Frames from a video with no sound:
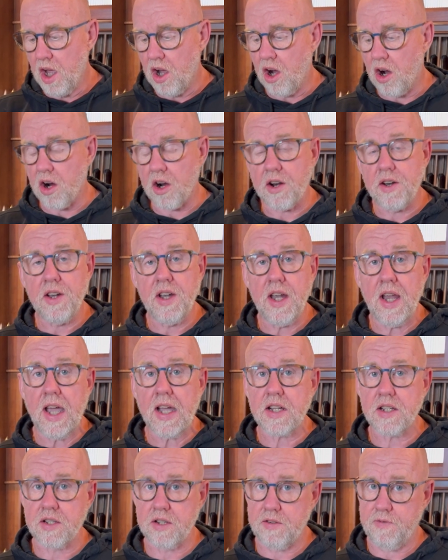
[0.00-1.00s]
Our
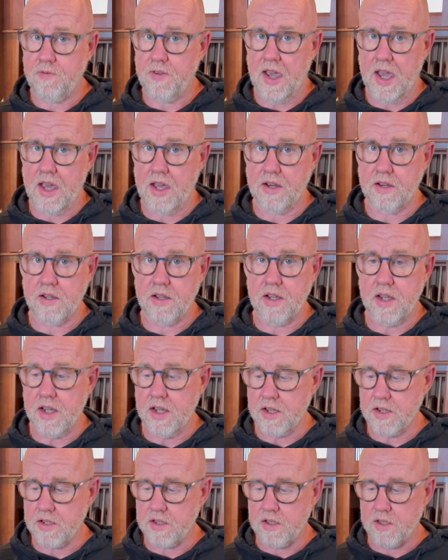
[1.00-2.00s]
next fat
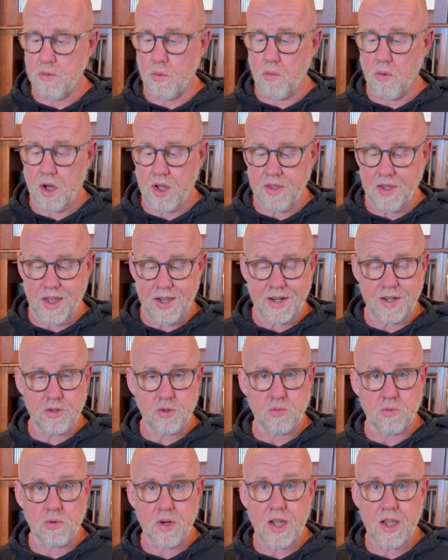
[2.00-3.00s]
is the one that is
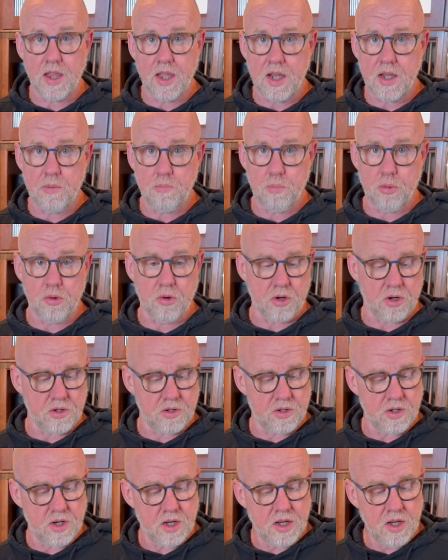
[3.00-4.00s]
really
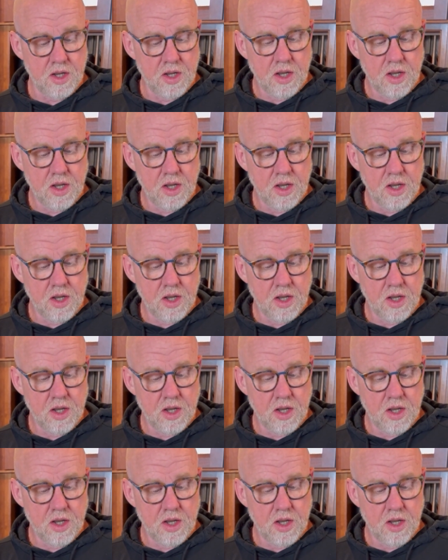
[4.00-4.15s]
important,